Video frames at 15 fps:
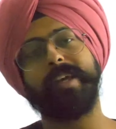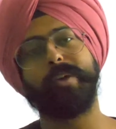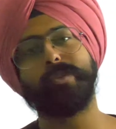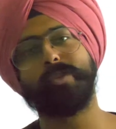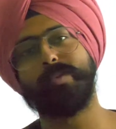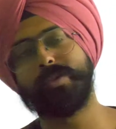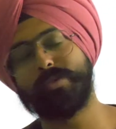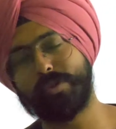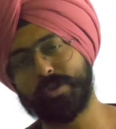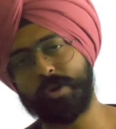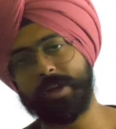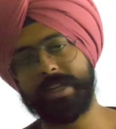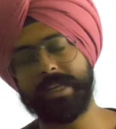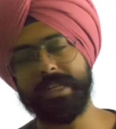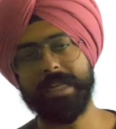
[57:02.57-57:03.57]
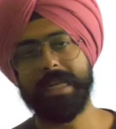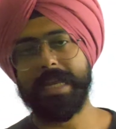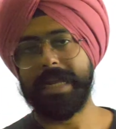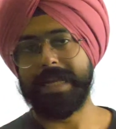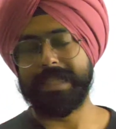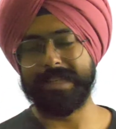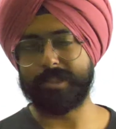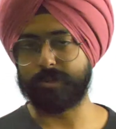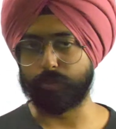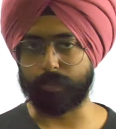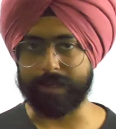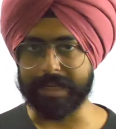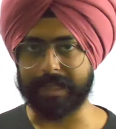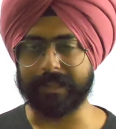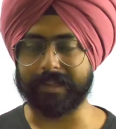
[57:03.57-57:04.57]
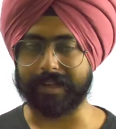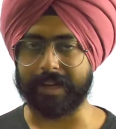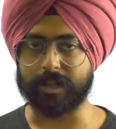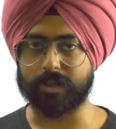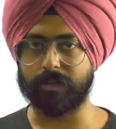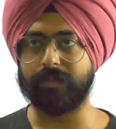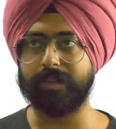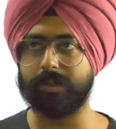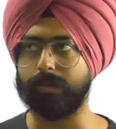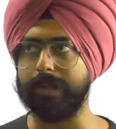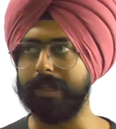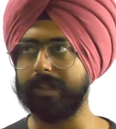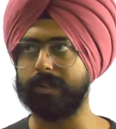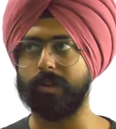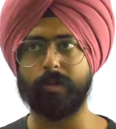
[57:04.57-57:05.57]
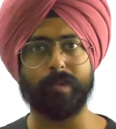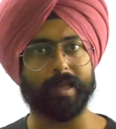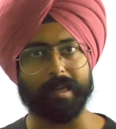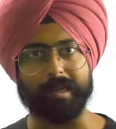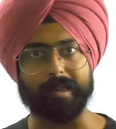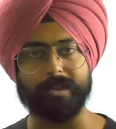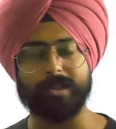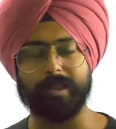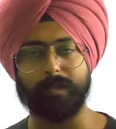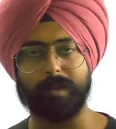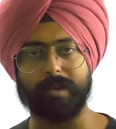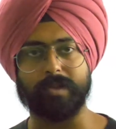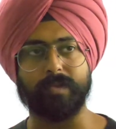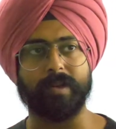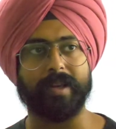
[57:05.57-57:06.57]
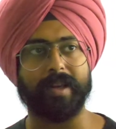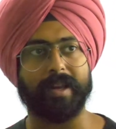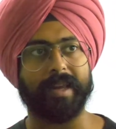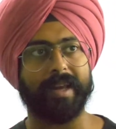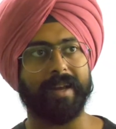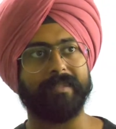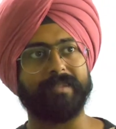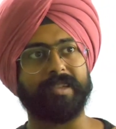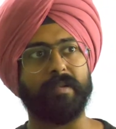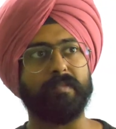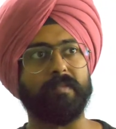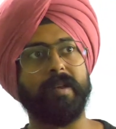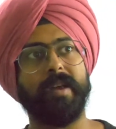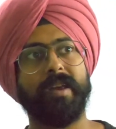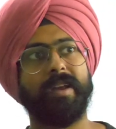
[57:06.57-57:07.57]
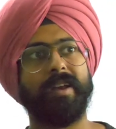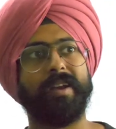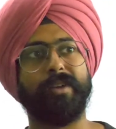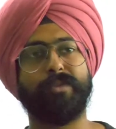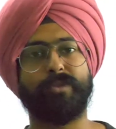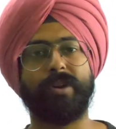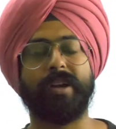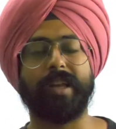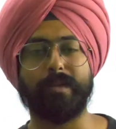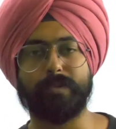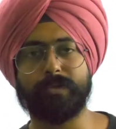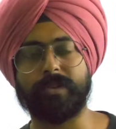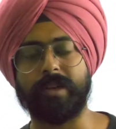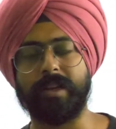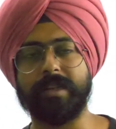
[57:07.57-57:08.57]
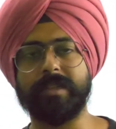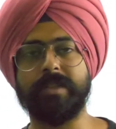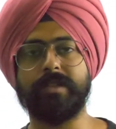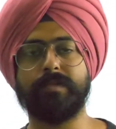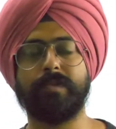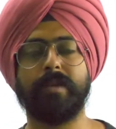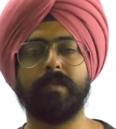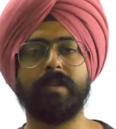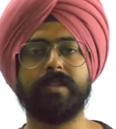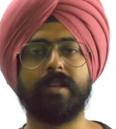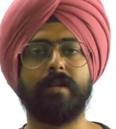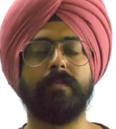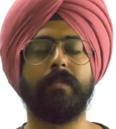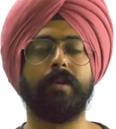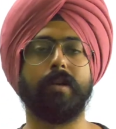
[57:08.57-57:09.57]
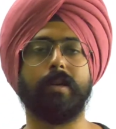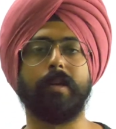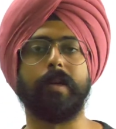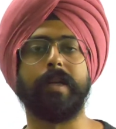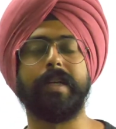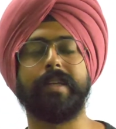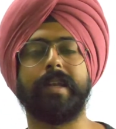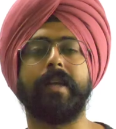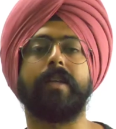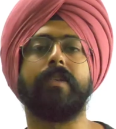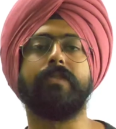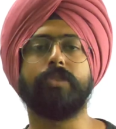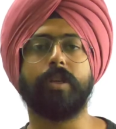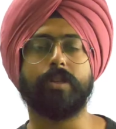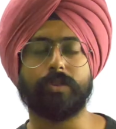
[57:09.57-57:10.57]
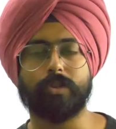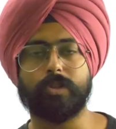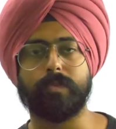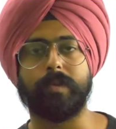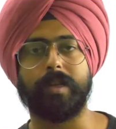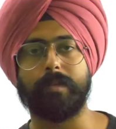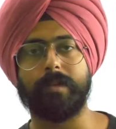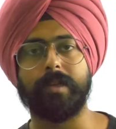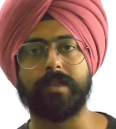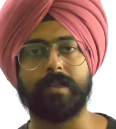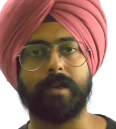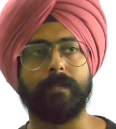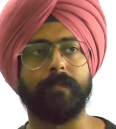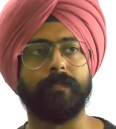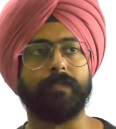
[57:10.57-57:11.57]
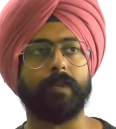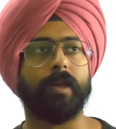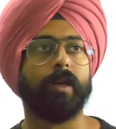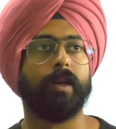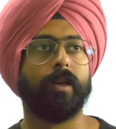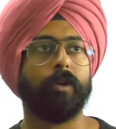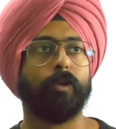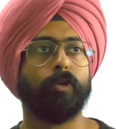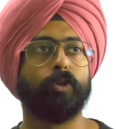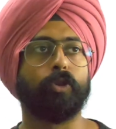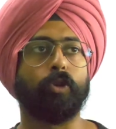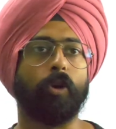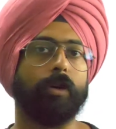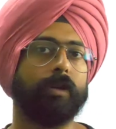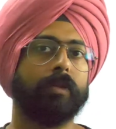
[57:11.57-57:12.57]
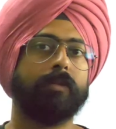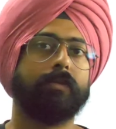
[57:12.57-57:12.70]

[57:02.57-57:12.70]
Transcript: so much for joining in. This week, the rest of this week is going to be interesting because we are going to have some different type of classes, maybe some interactive sessions, maybe some short